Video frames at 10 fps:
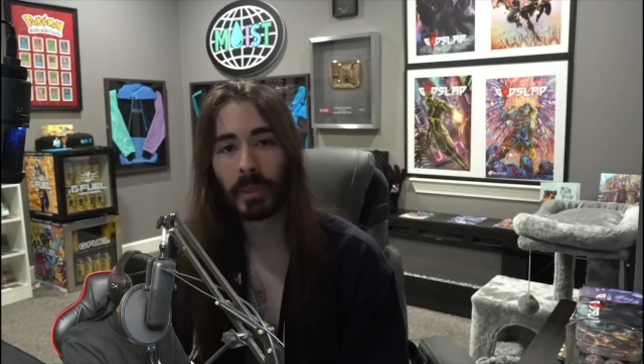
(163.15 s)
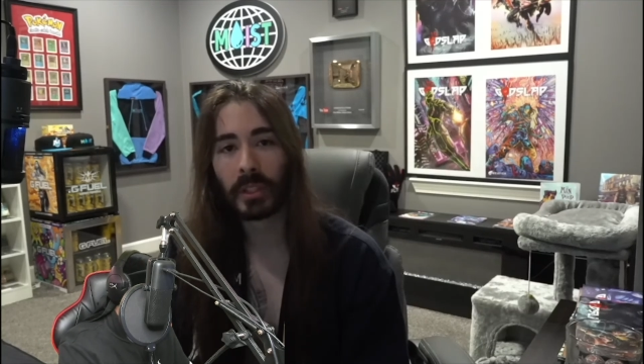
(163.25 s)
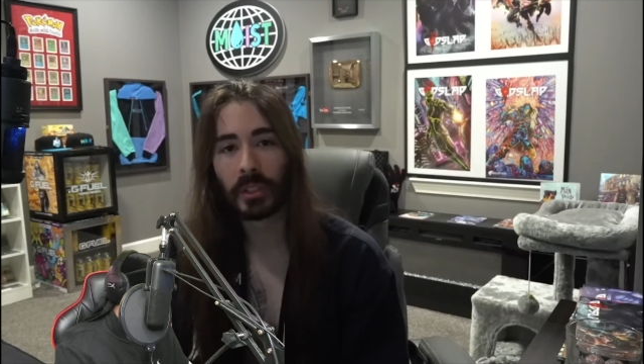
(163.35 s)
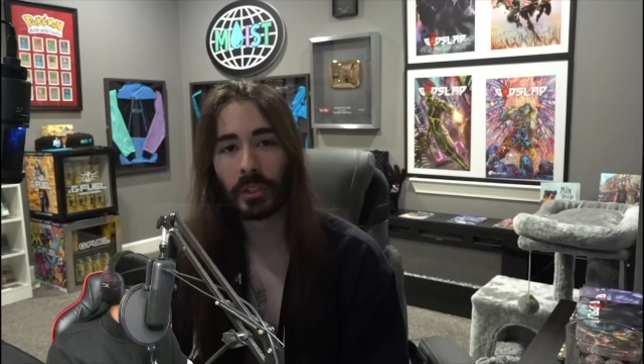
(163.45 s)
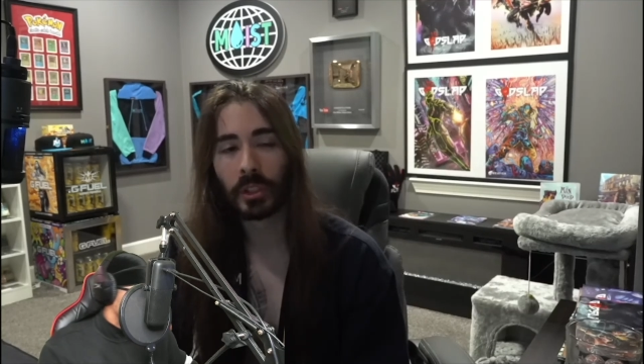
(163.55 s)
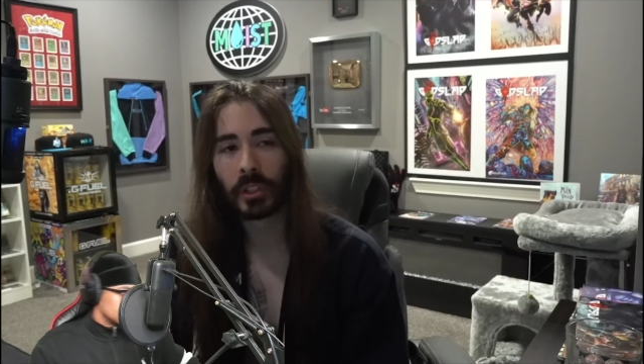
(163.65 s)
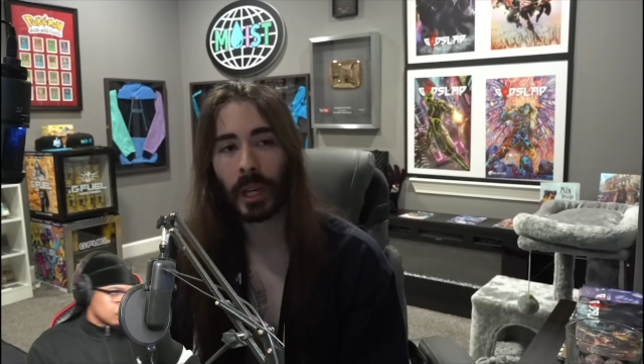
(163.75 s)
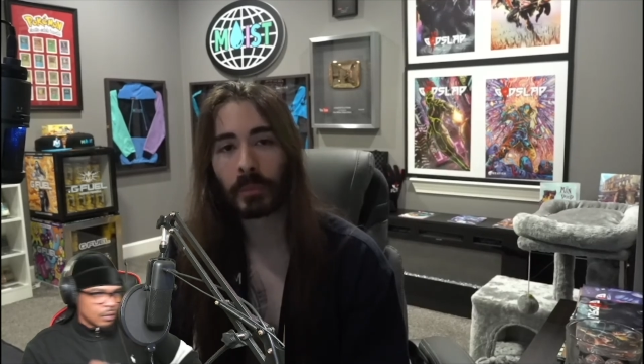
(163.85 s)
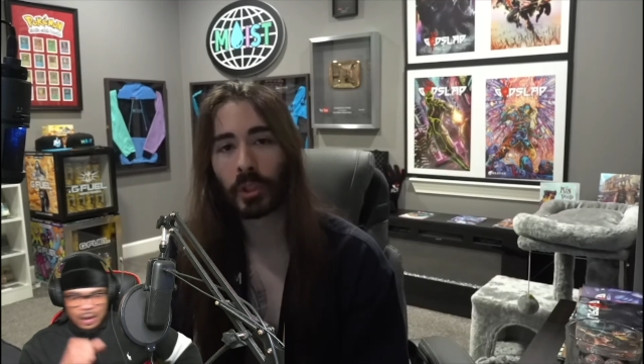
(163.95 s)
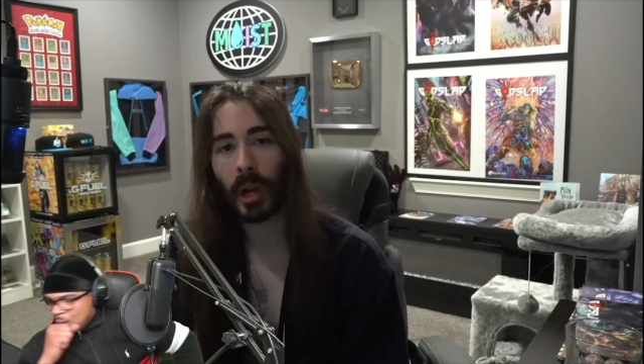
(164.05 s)
because he just
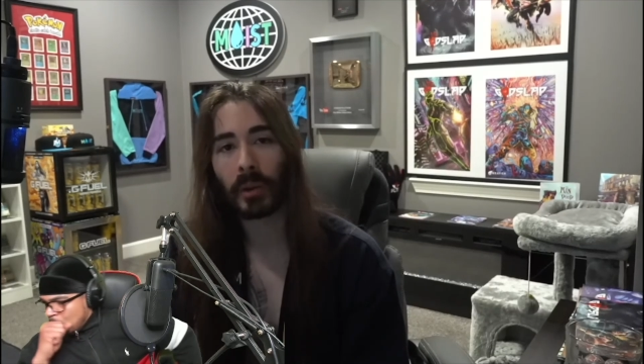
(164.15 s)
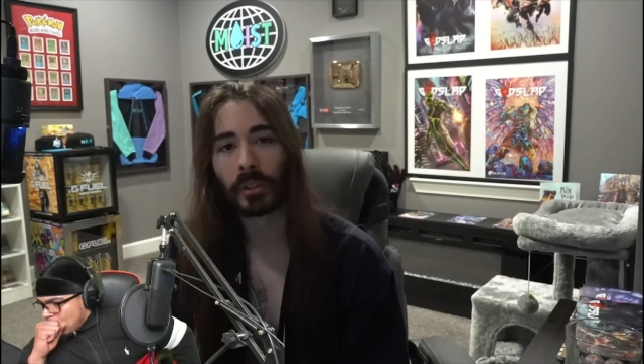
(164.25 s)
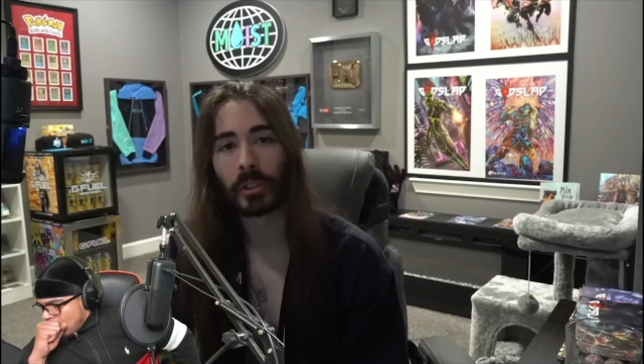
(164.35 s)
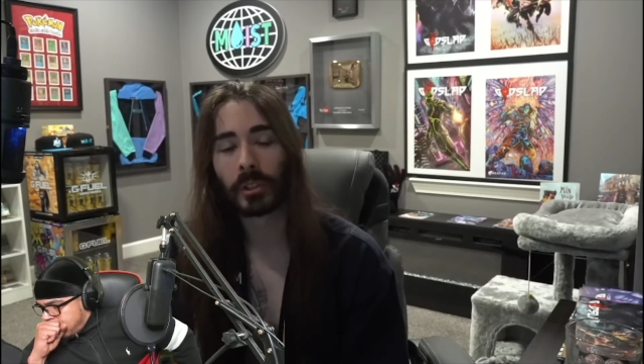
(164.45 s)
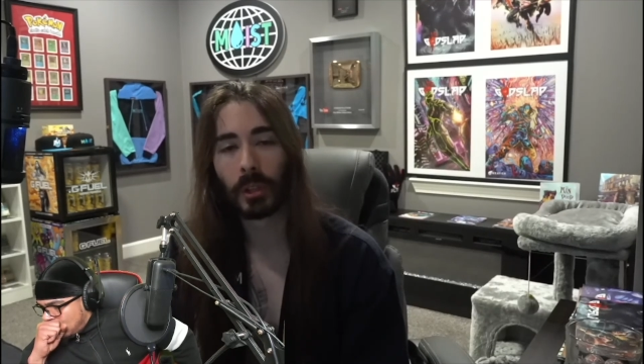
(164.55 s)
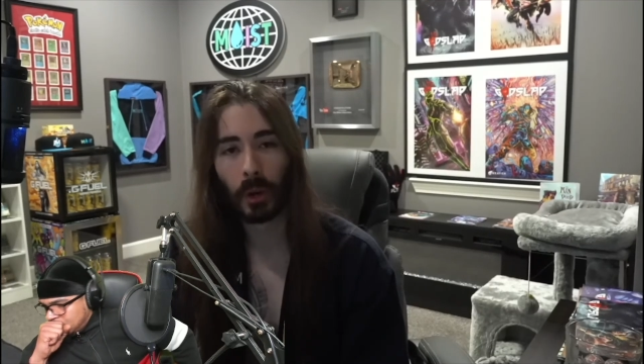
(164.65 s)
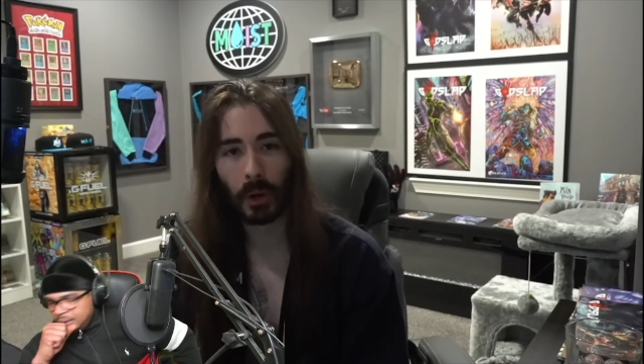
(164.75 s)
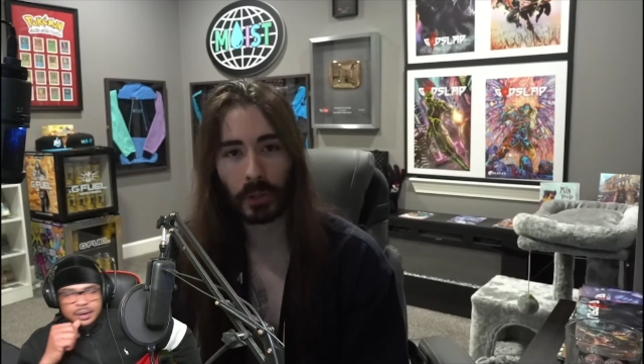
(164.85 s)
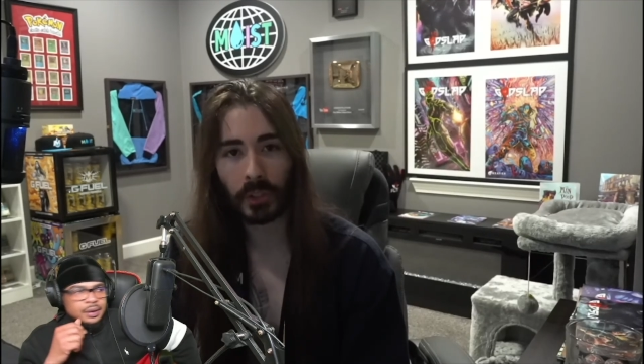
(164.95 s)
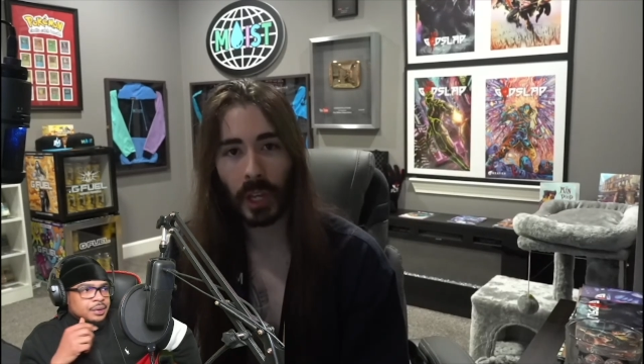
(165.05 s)
kept shouting
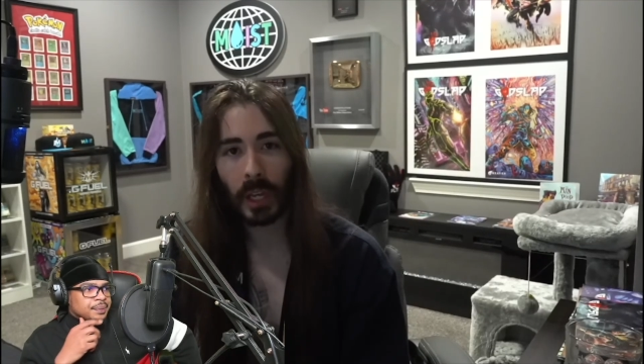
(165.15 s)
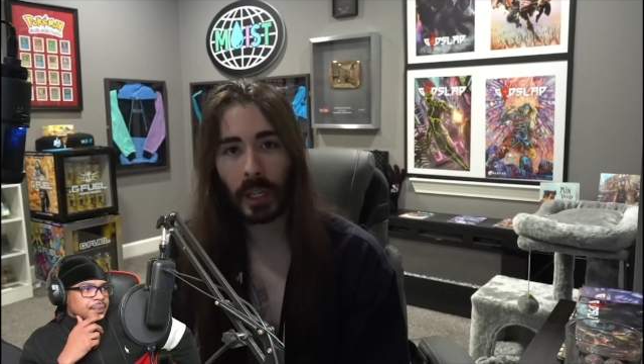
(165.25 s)
slurs.